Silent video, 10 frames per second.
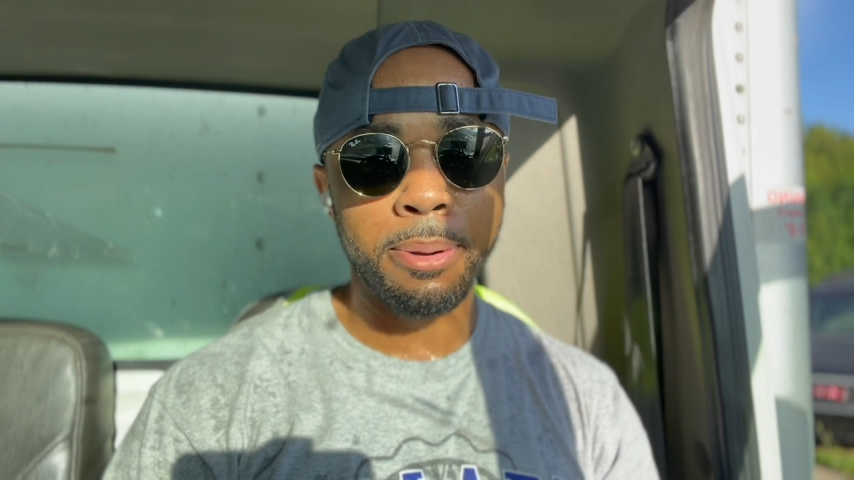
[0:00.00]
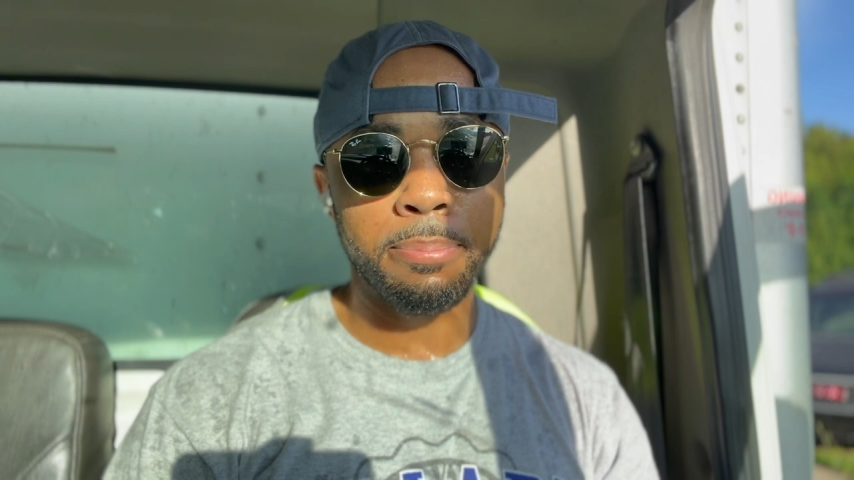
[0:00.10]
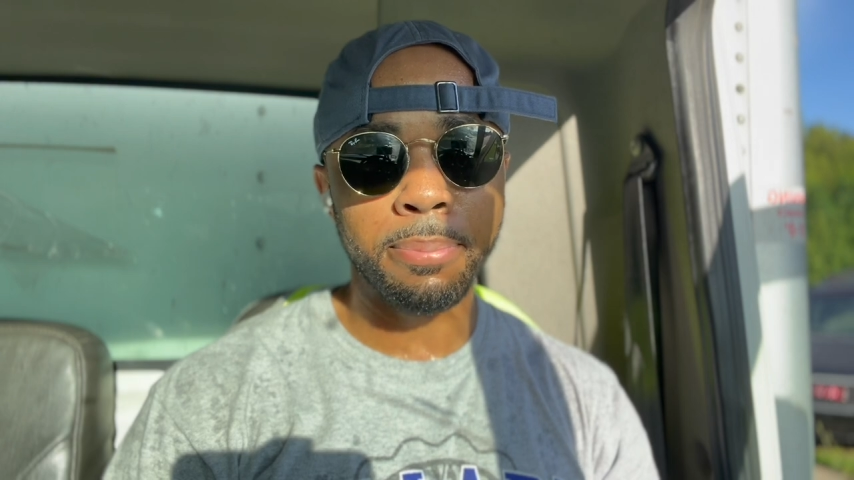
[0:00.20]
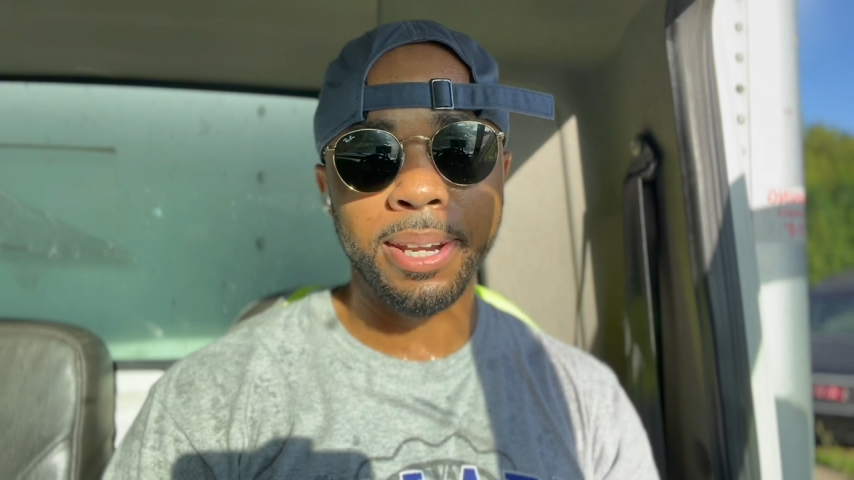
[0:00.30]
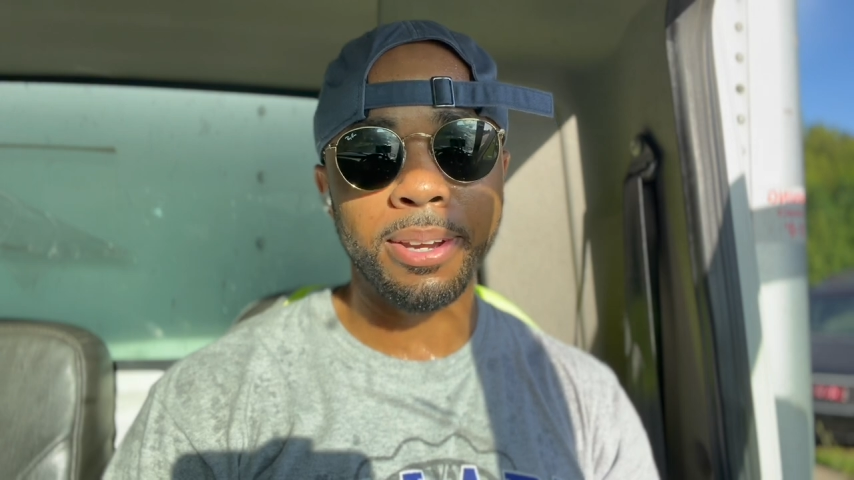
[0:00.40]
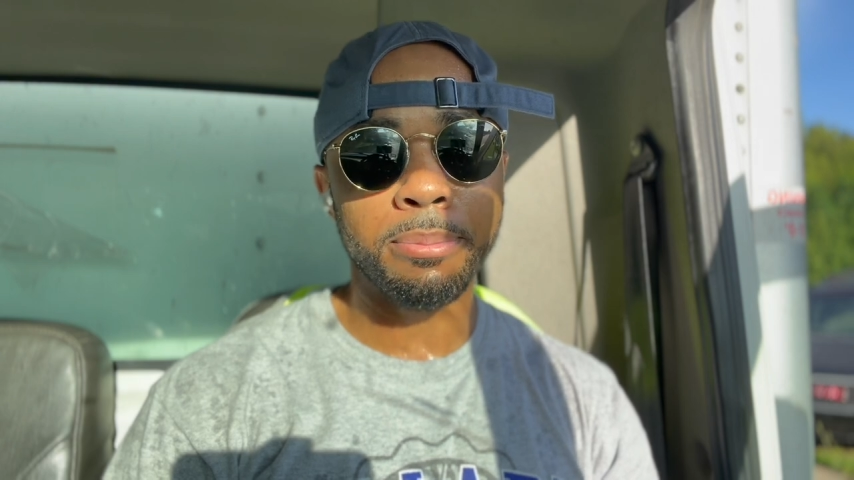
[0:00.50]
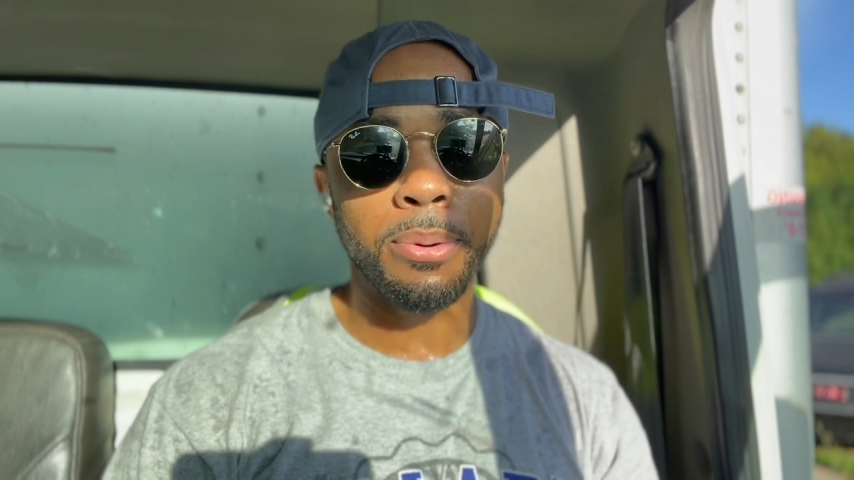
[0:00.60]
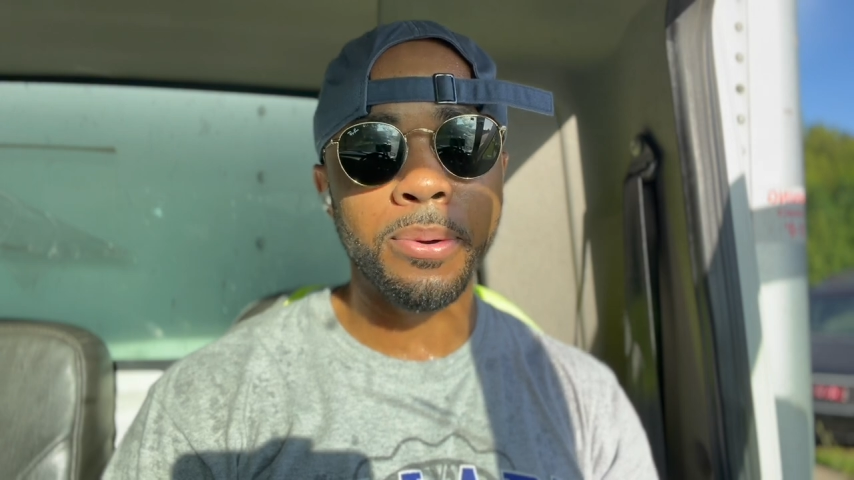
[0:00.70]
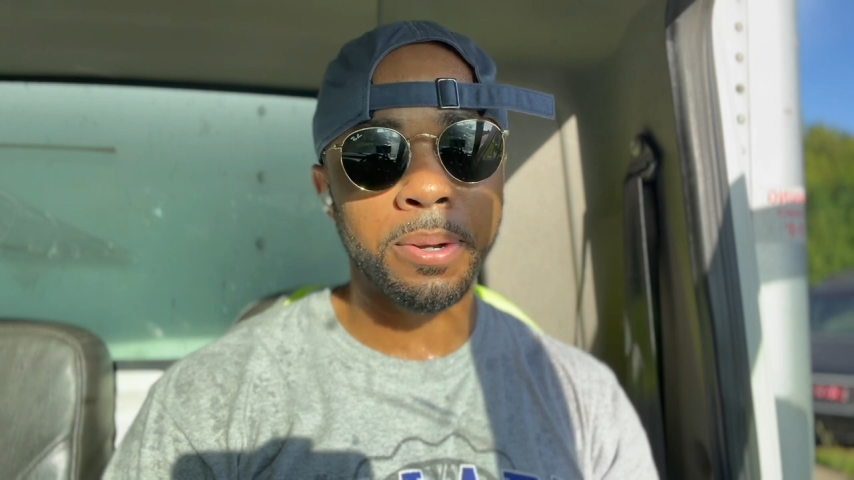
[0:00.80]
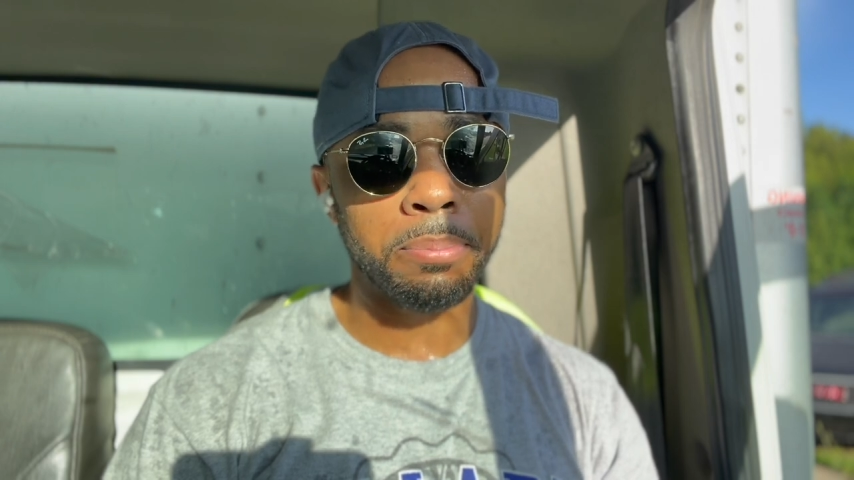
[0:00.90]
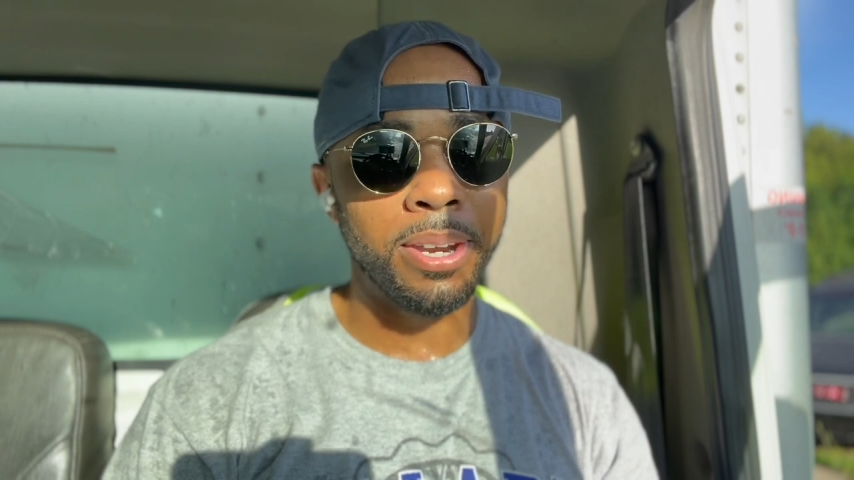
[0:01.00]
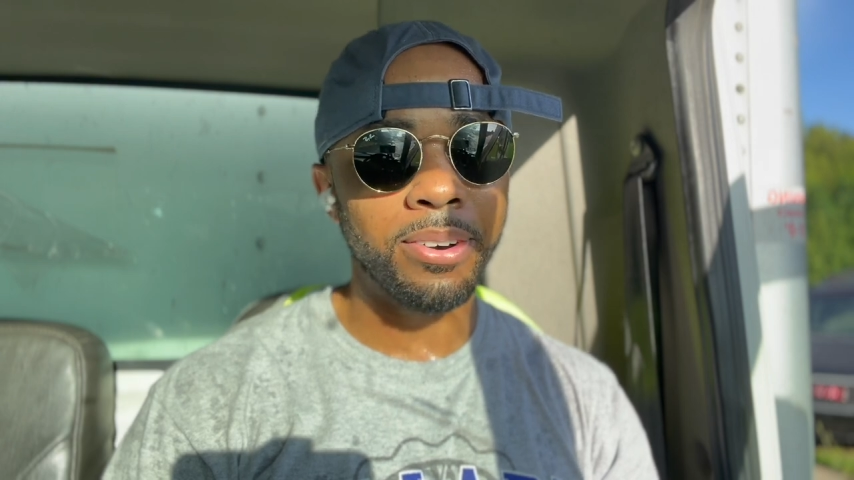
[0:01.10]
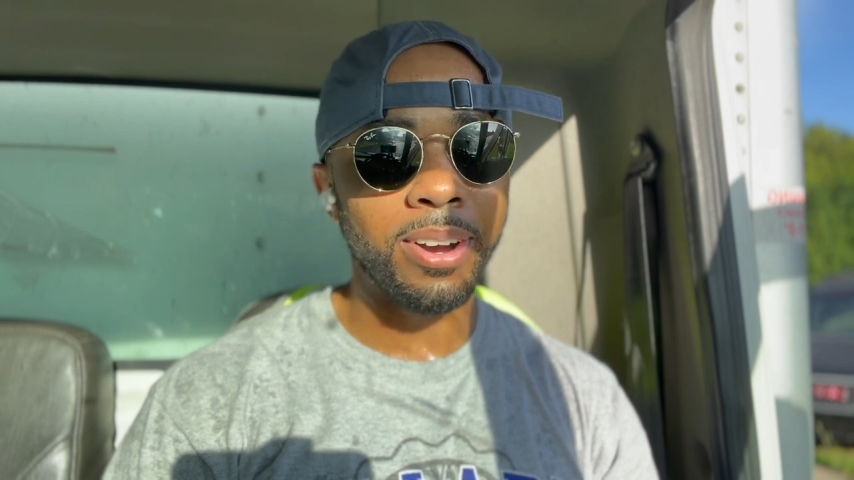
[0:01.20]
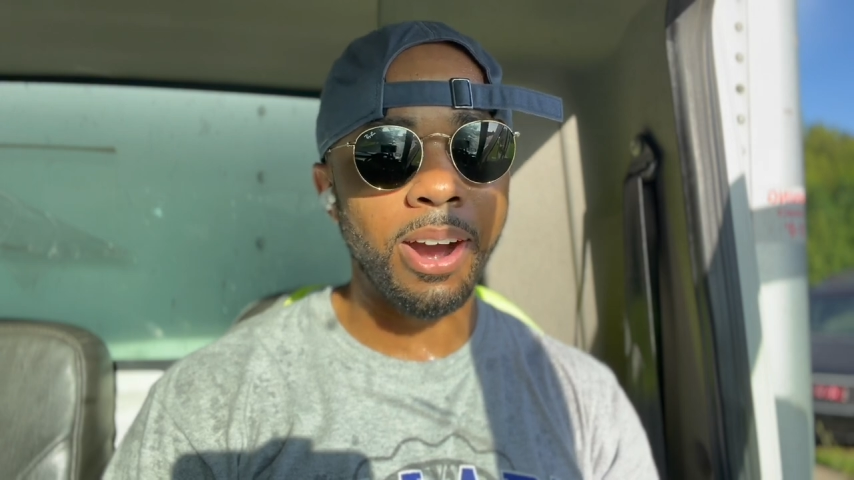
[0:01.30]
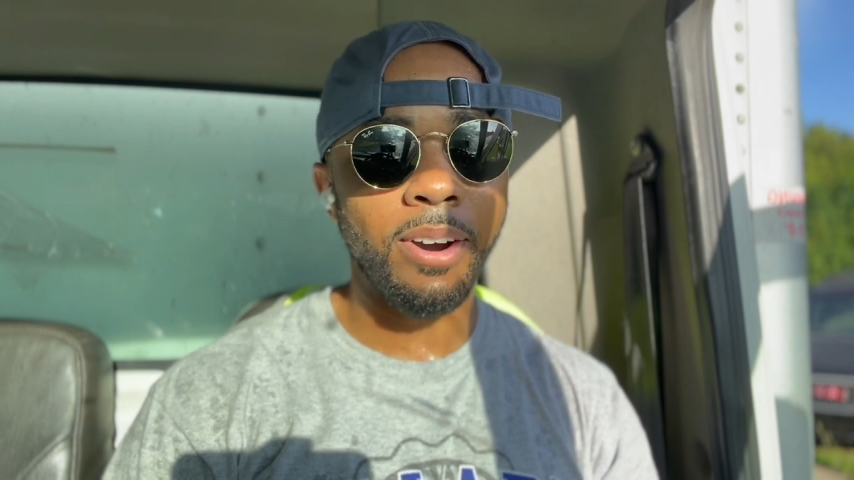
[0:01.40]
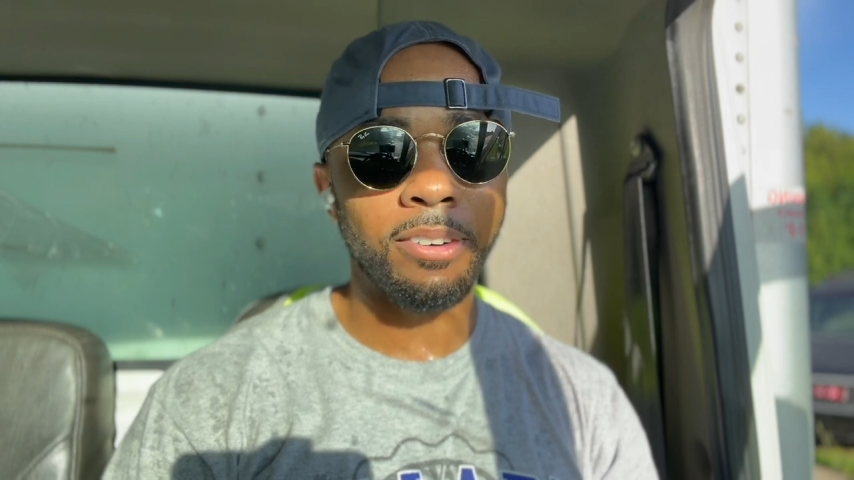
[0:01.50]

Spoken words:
money or more depending on how I